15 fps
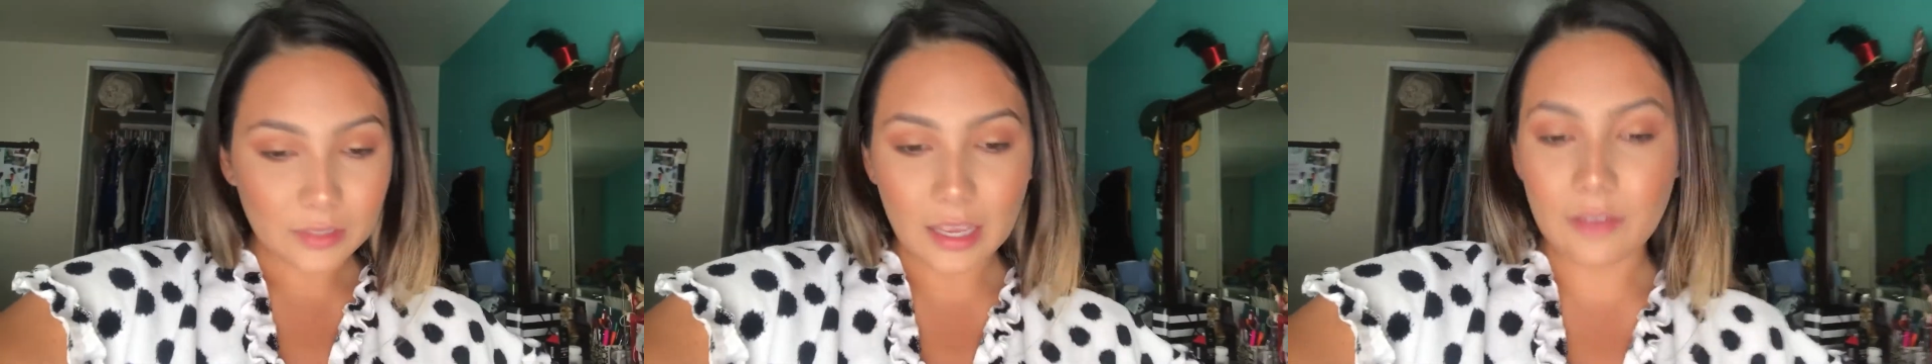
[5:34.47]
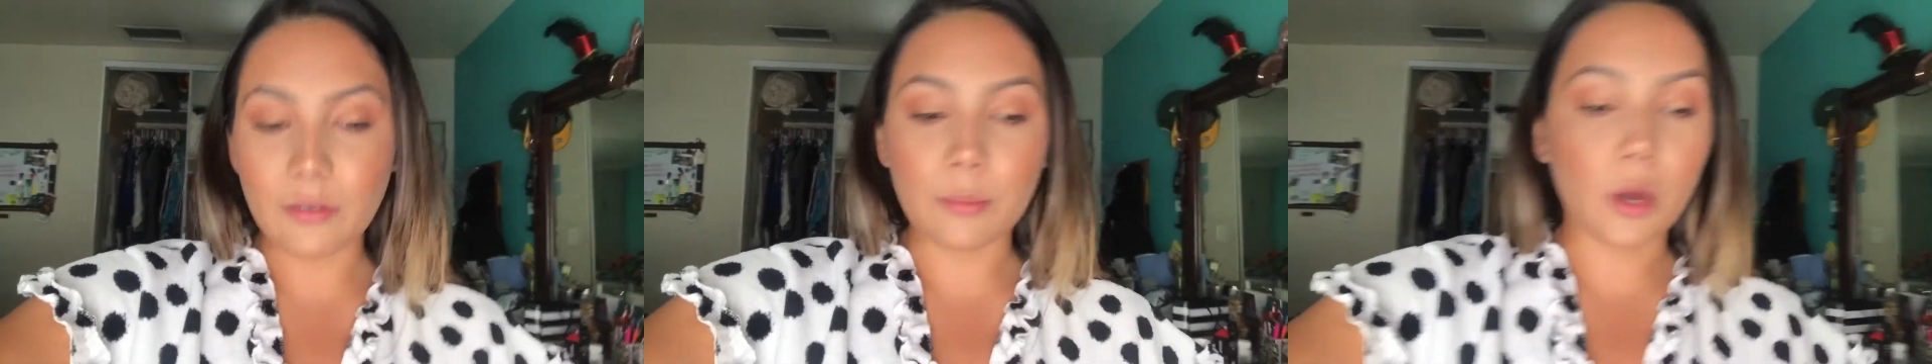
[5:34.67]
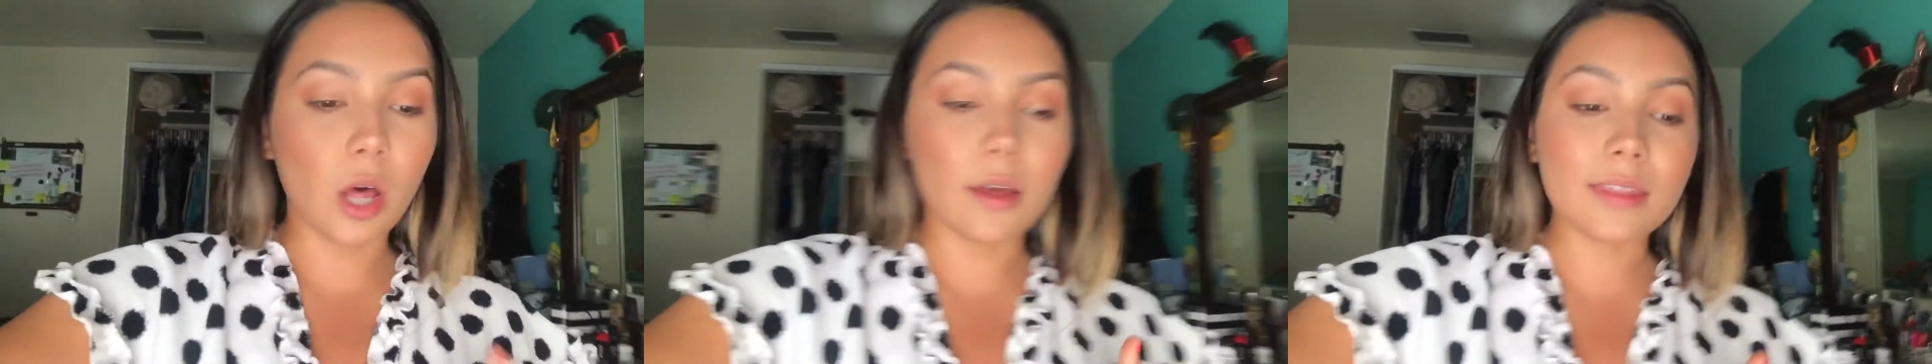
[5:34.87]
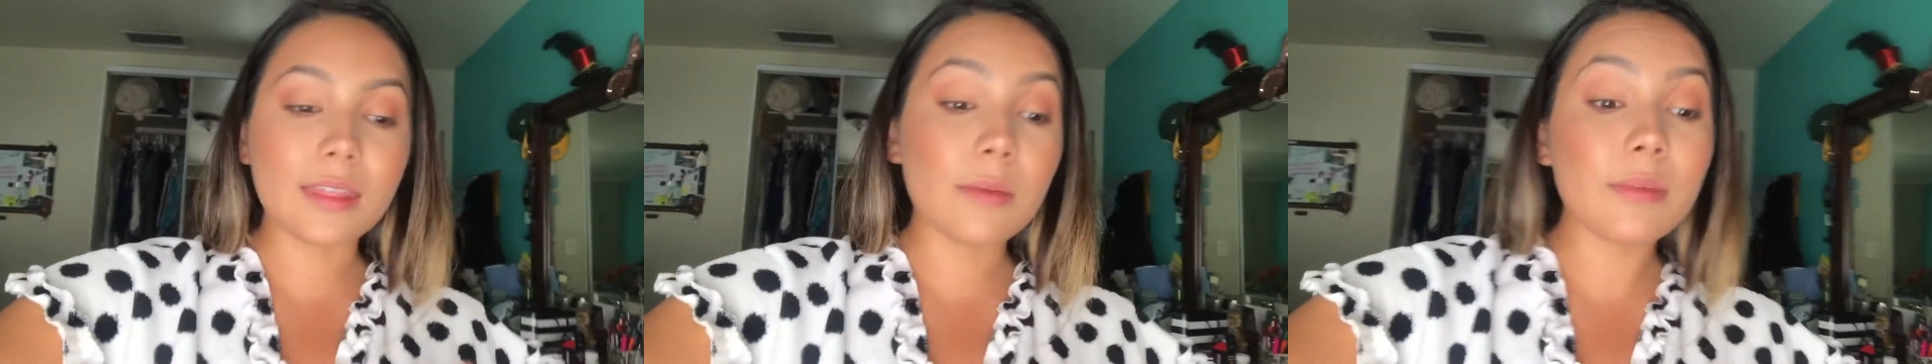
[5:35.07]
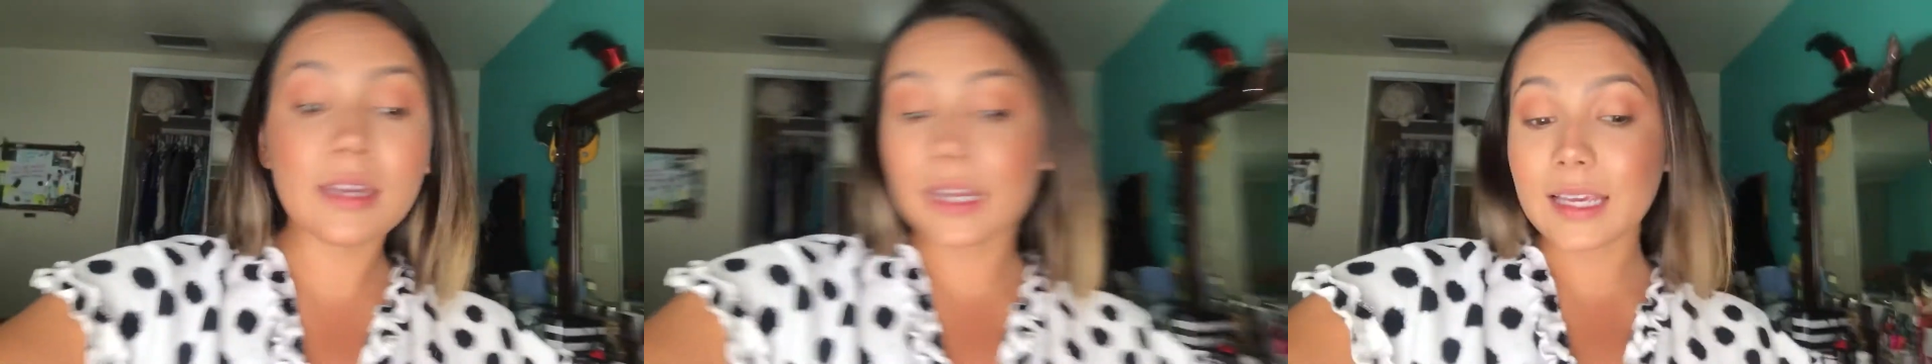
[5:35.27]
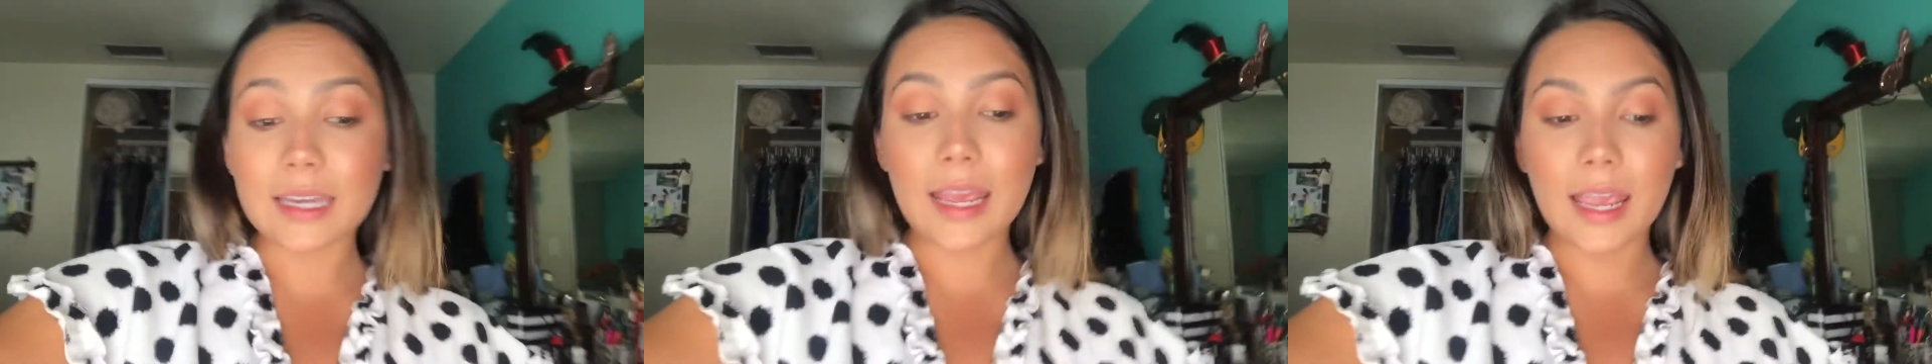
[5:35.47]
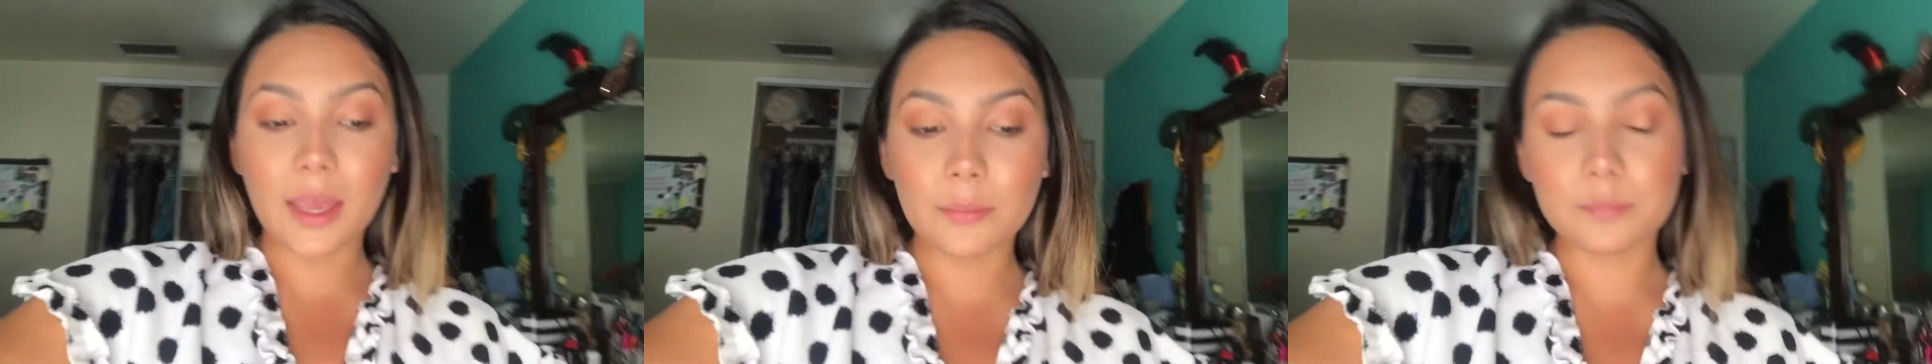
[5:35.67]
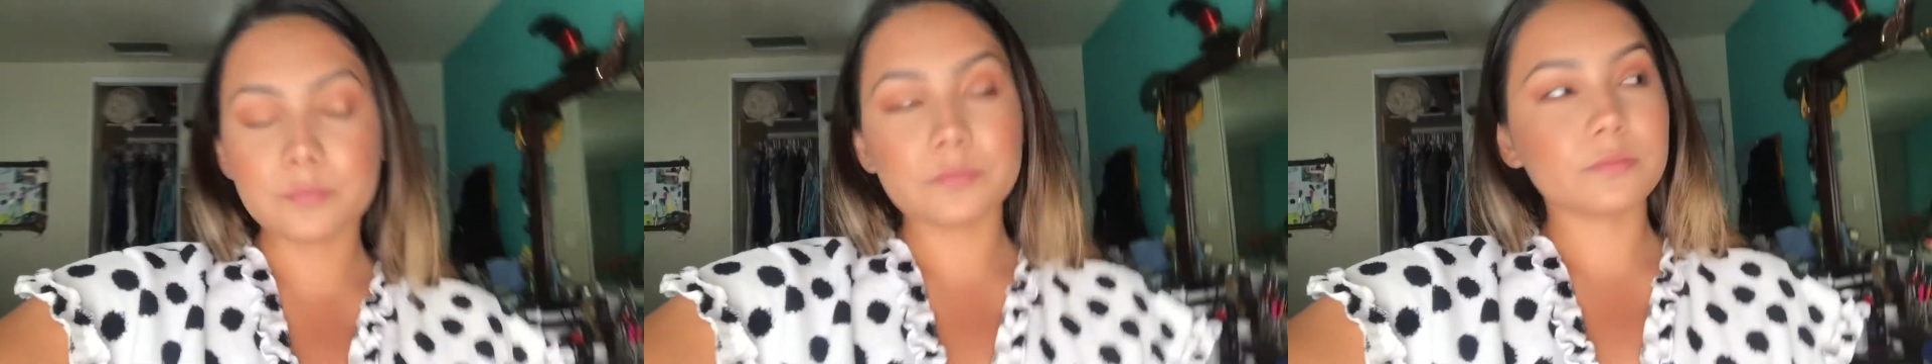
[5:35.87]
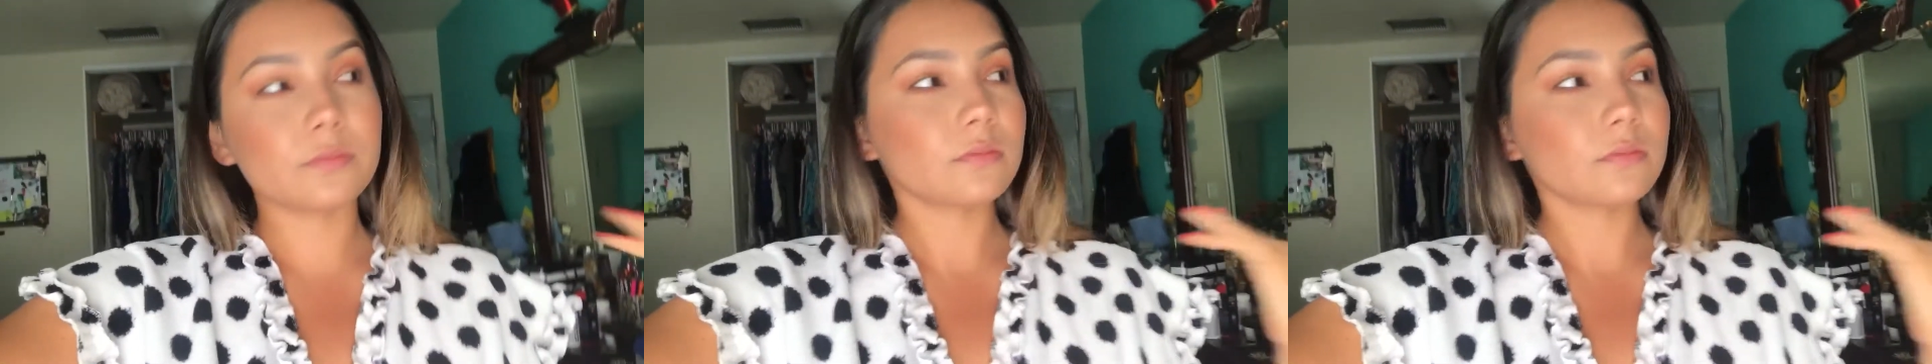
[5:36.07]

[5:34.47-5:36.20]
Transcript: If I'm calling them a nickname